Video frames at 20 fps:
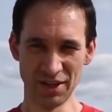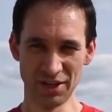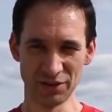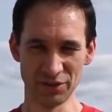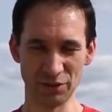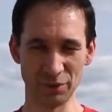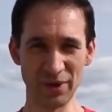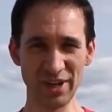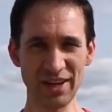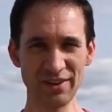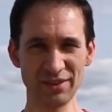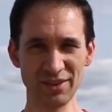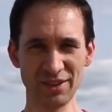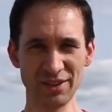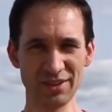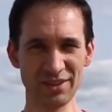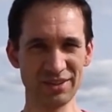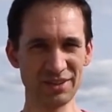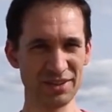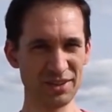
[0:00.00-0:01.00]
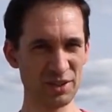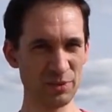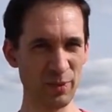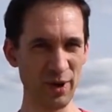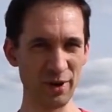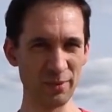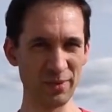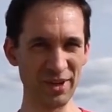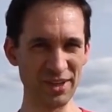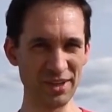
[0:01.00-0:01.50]
So we have a little
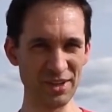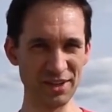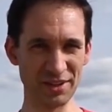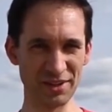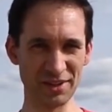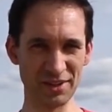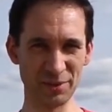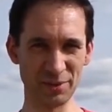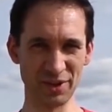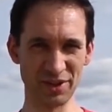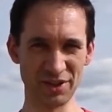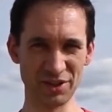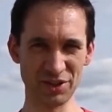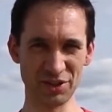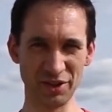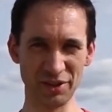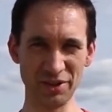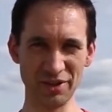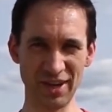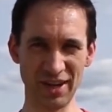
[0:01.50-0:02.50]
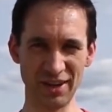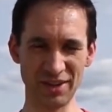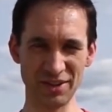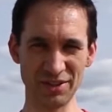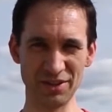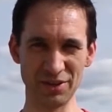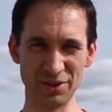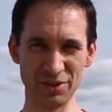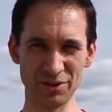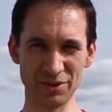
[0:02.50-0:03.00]
experiment here that we're going to show you how to
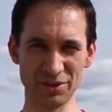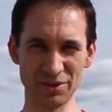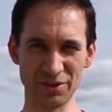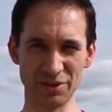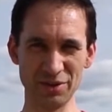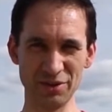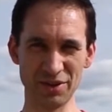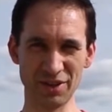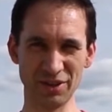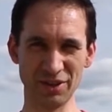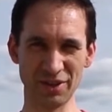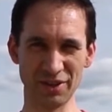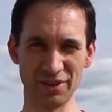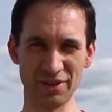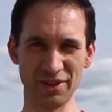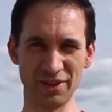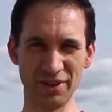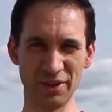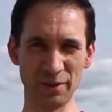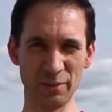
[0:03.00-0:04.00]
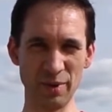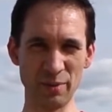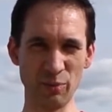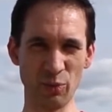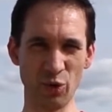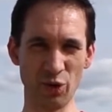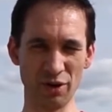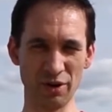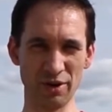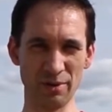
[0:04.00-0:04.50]
do so you can learn a little bit
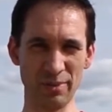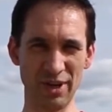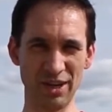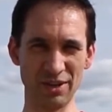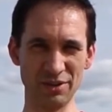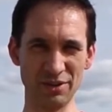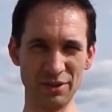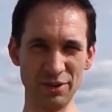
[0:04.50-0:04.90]
more about